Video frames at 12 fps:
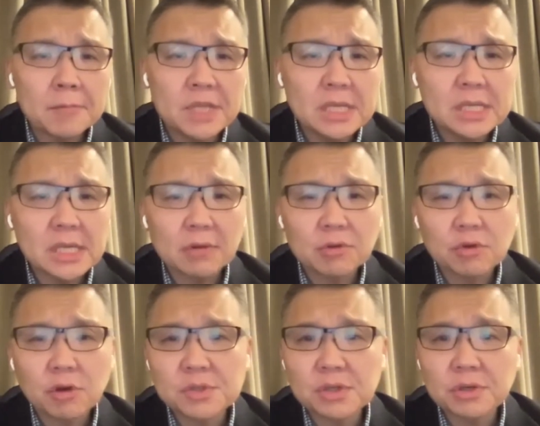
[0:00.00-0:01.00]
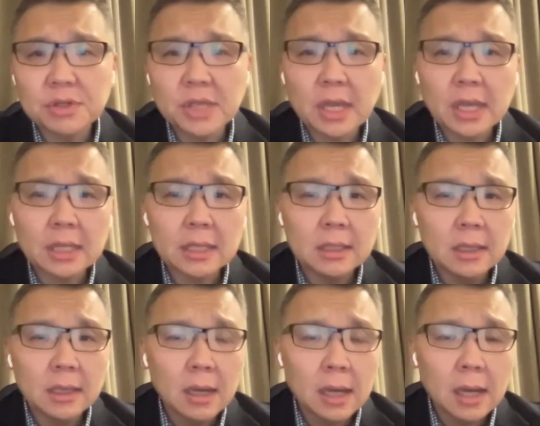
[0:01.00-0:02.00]
These outcrops contained
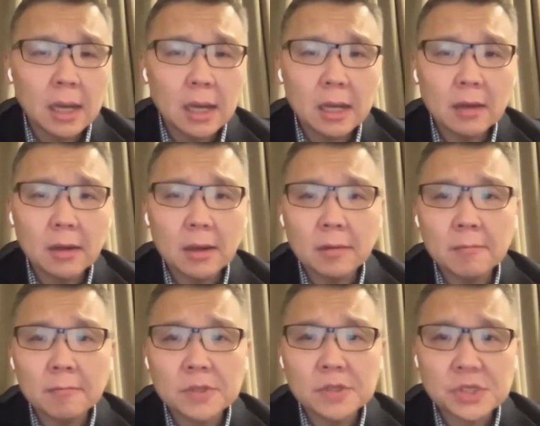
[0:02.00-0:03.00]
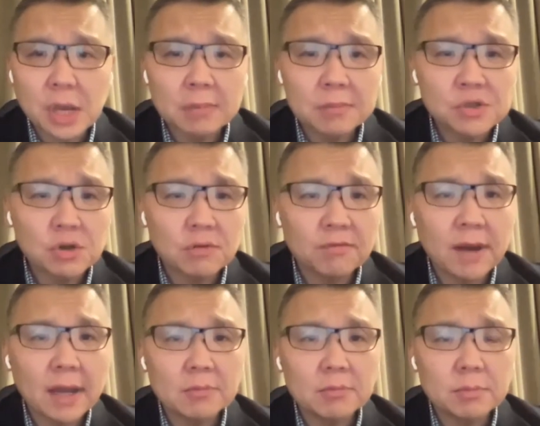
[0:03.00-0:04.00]
some
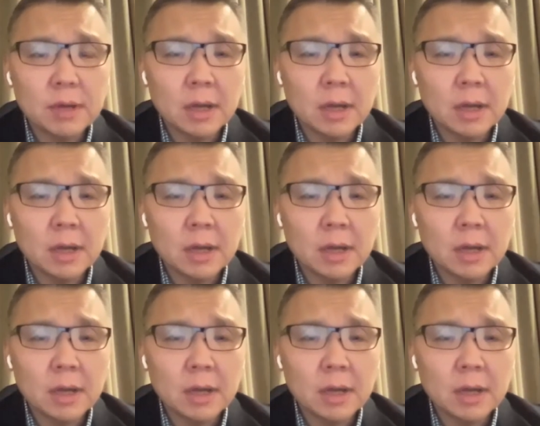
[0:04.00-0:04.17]
sulfide